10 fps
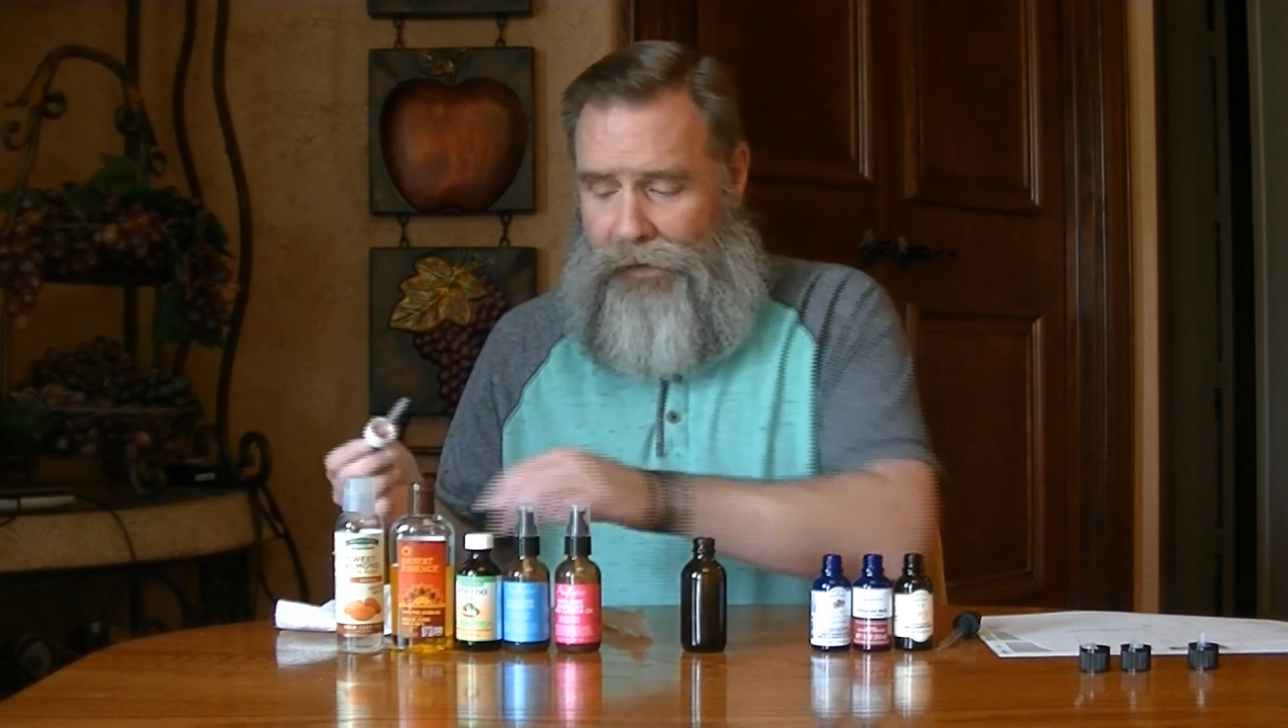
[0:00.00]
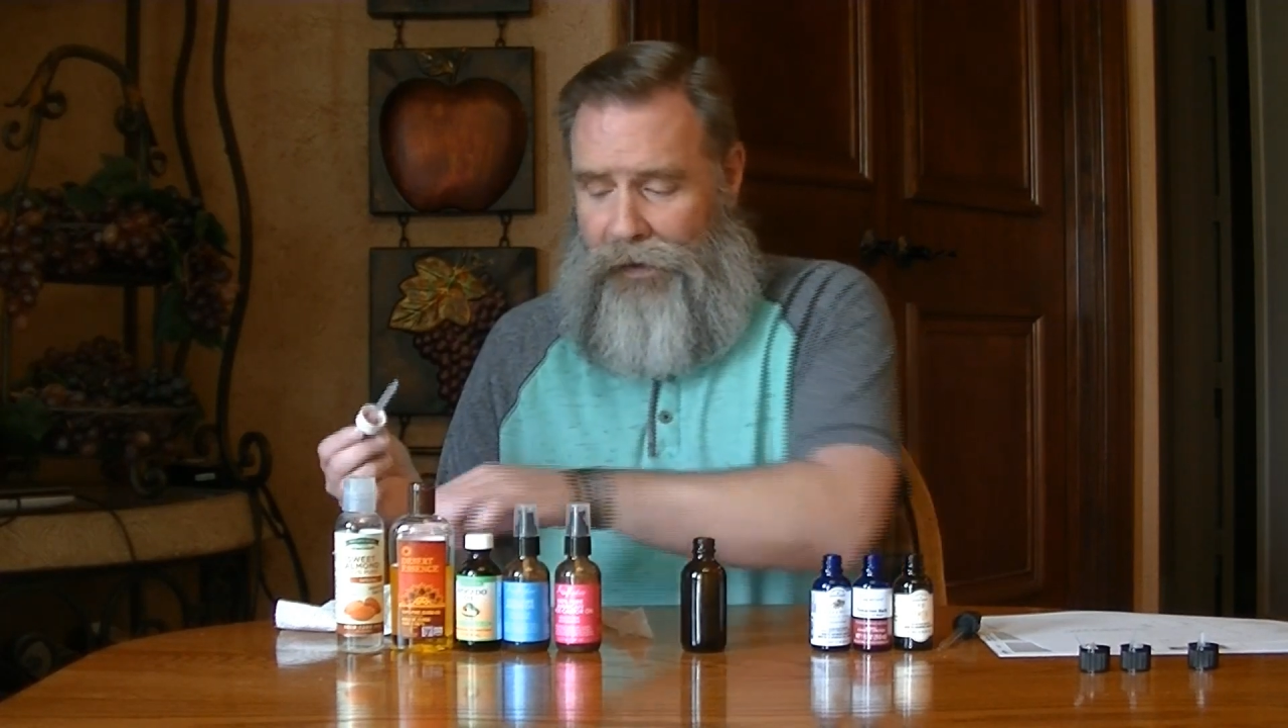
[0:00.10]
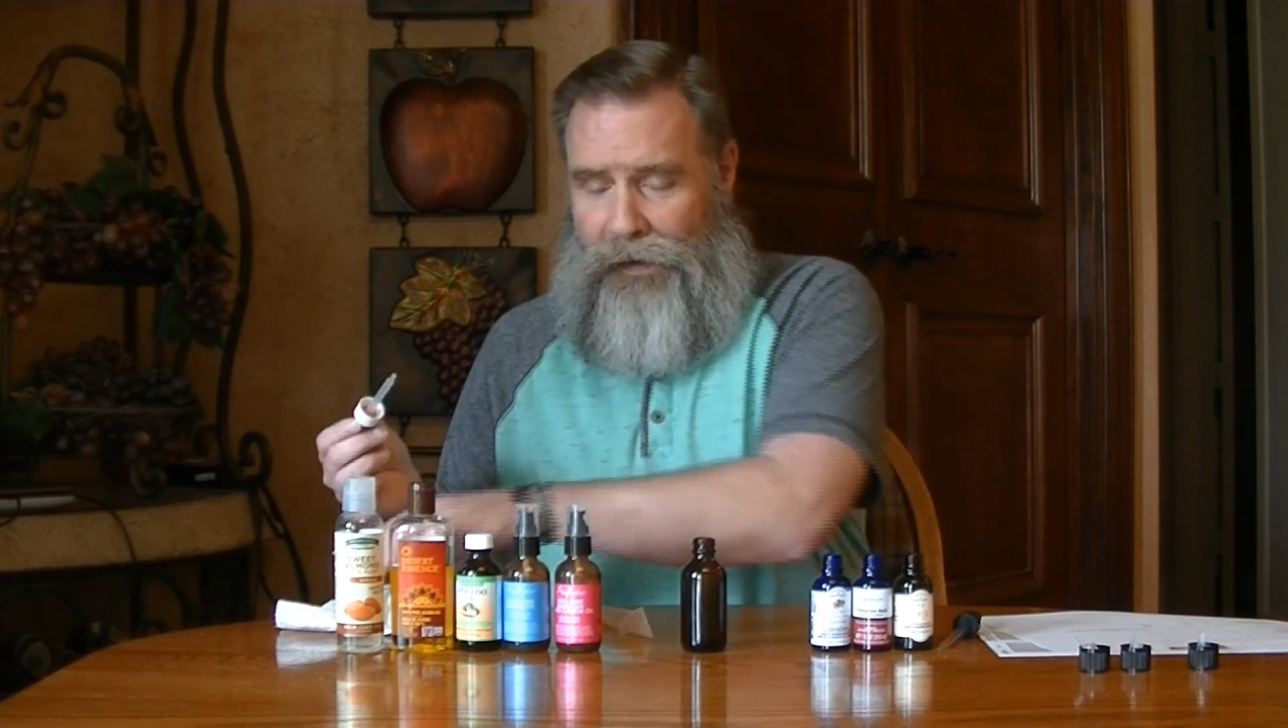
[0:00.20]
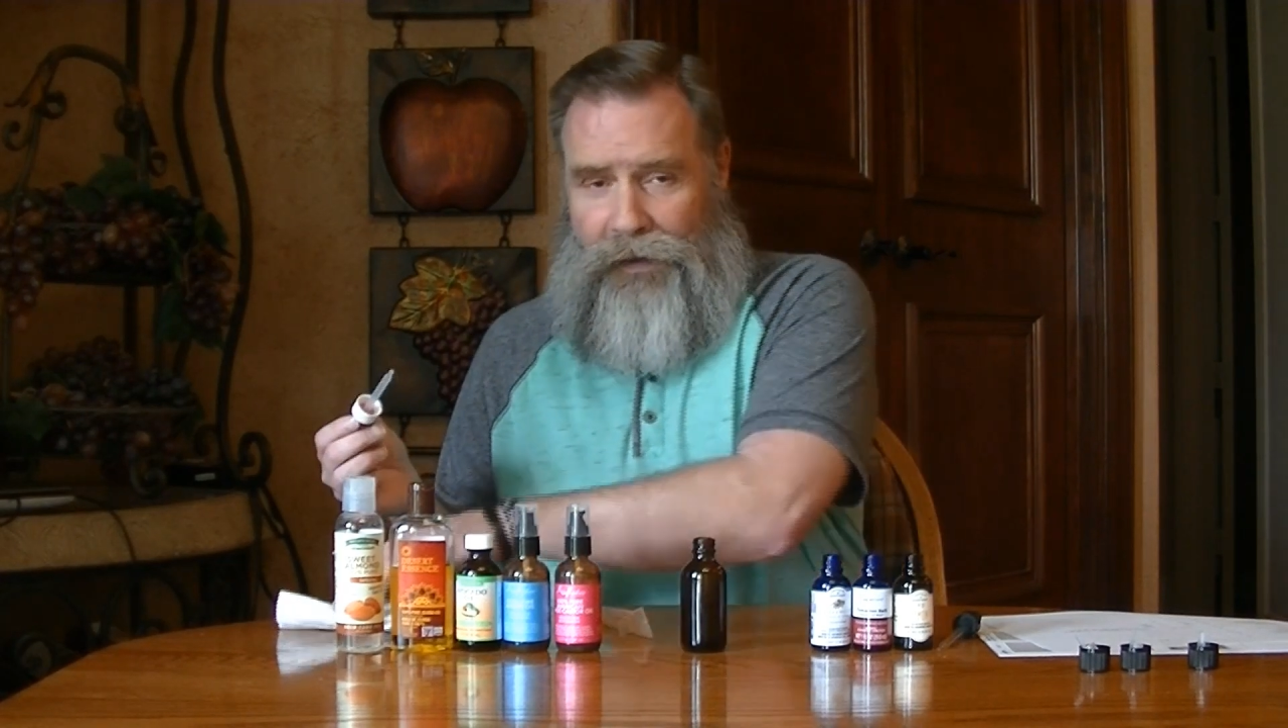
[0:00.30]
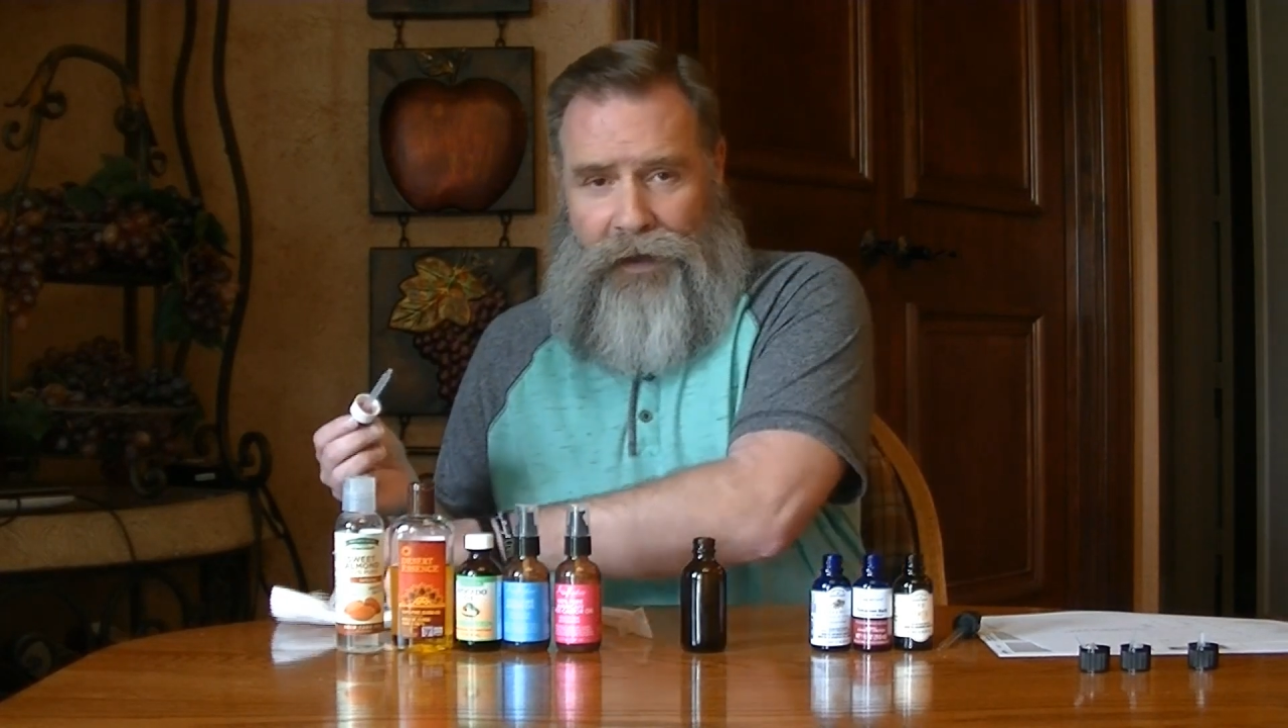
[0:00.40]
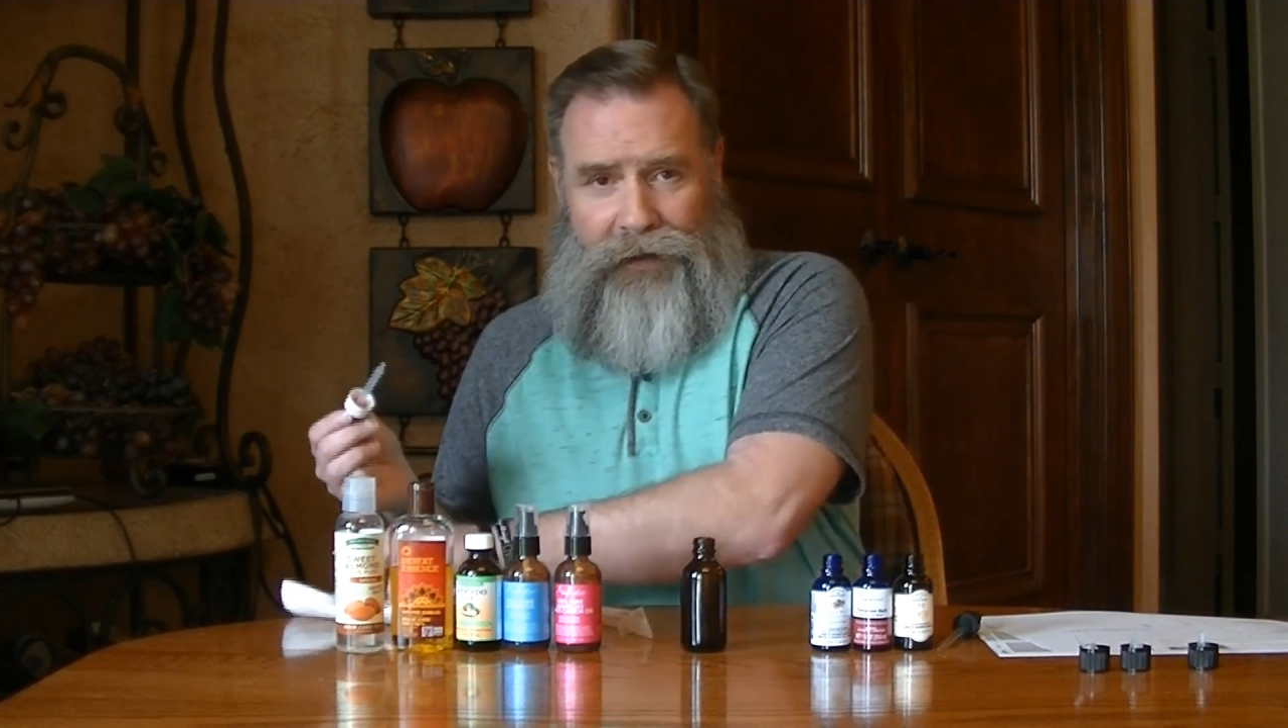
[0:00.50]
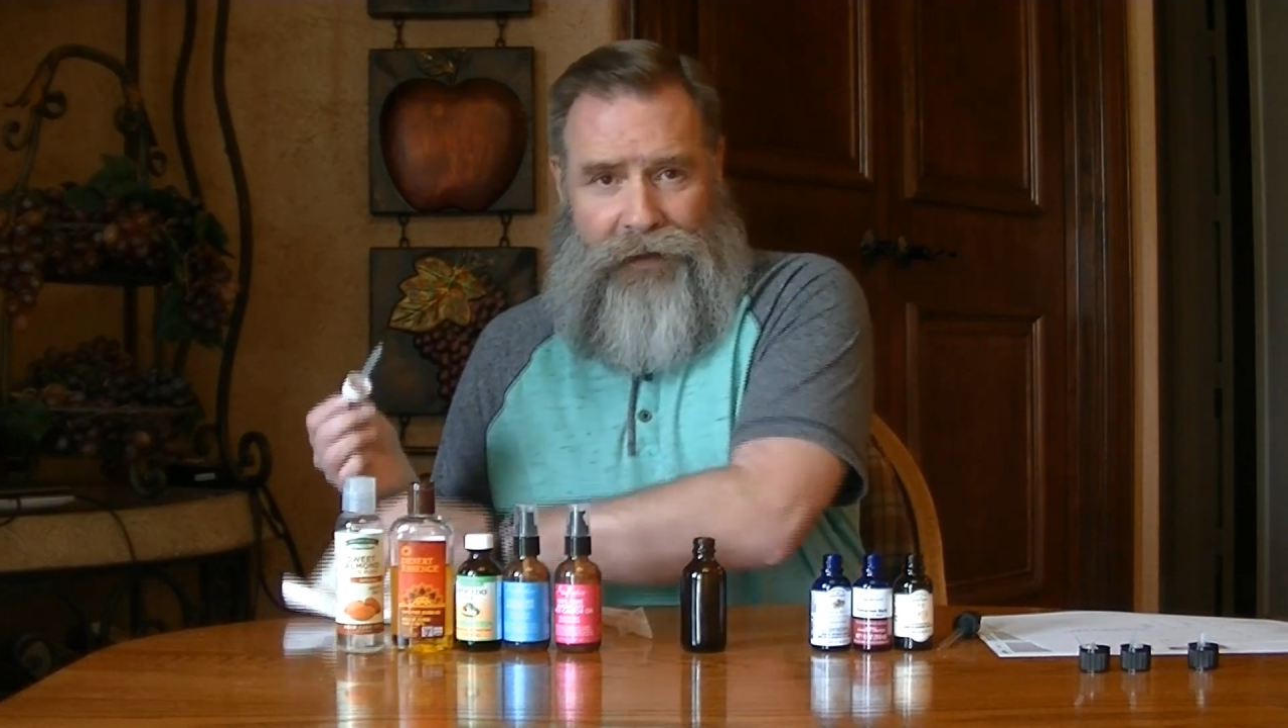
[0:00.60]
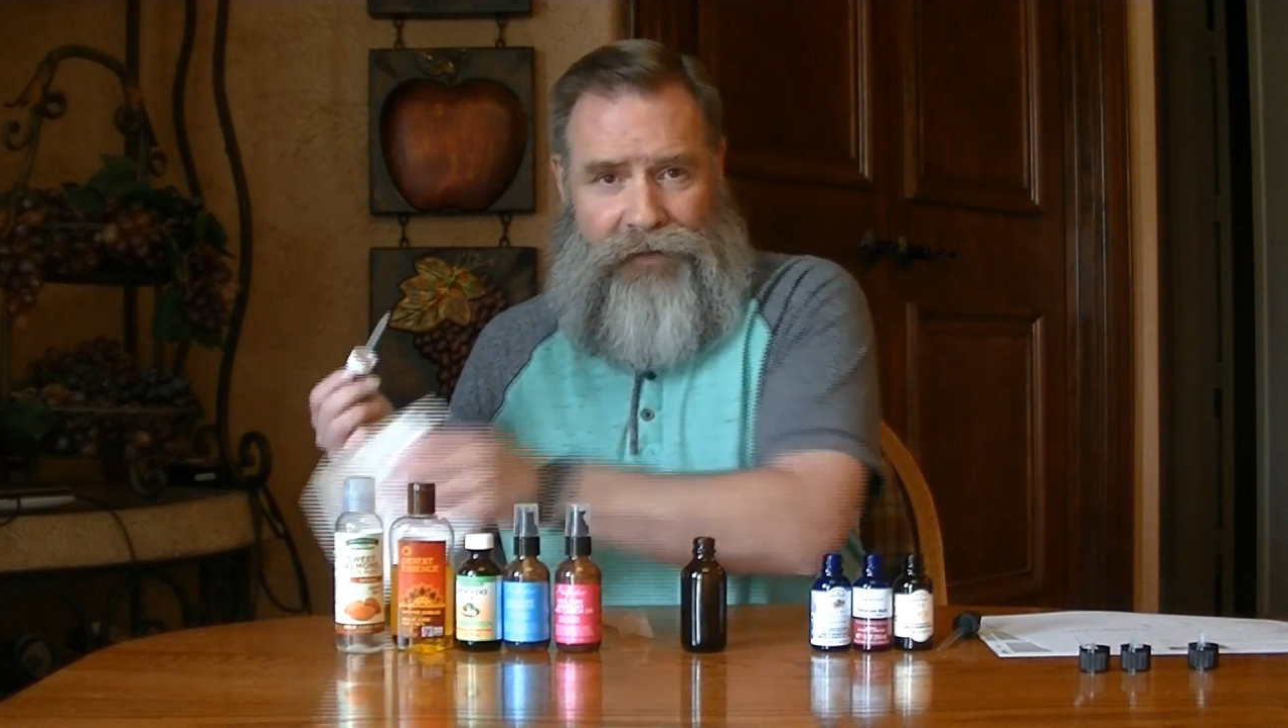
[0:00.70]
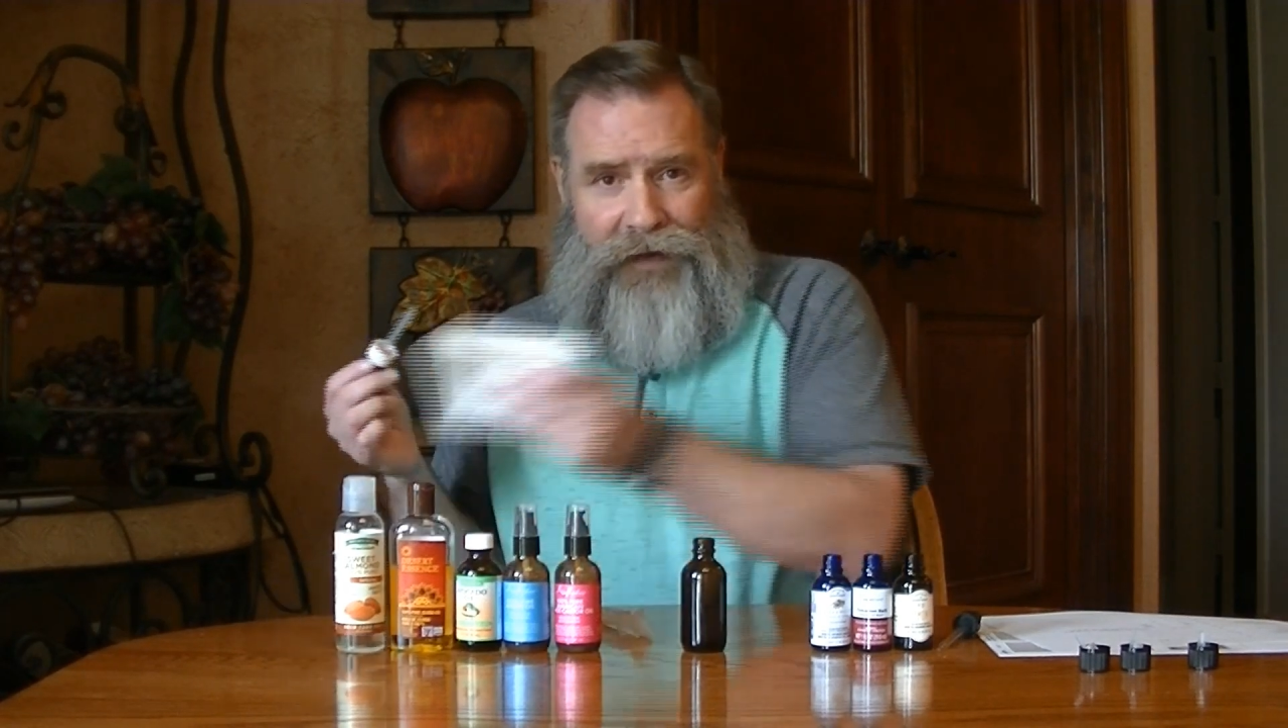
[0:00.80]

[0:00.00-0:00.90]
I have